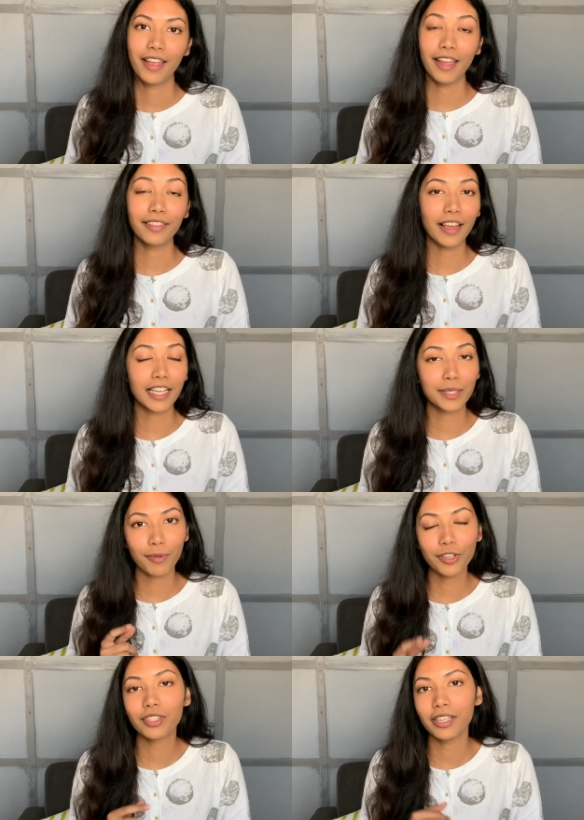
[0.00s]
and
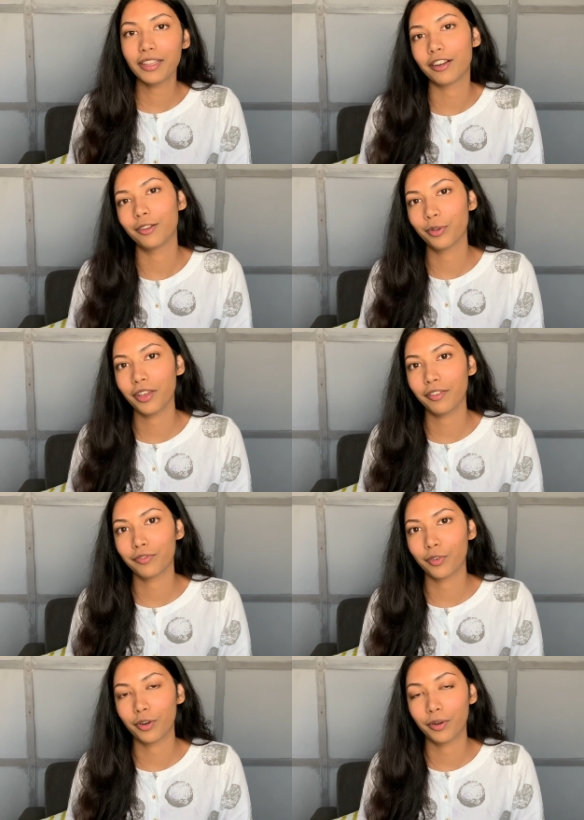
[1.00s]
especially they're looking
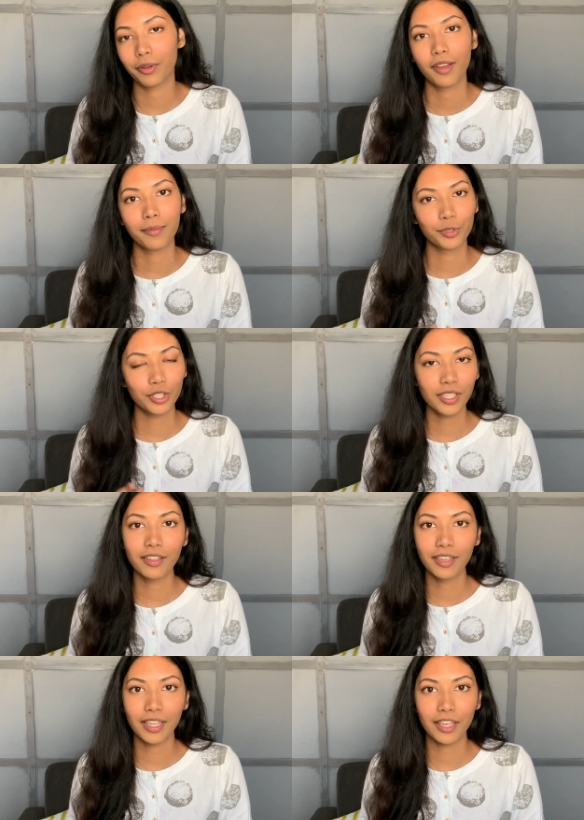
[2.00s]
for machine
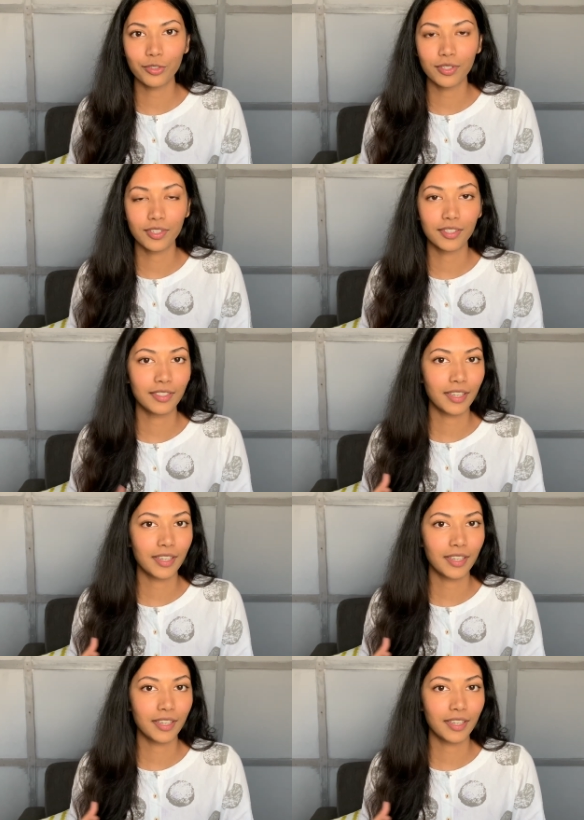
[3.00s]
learning engineers,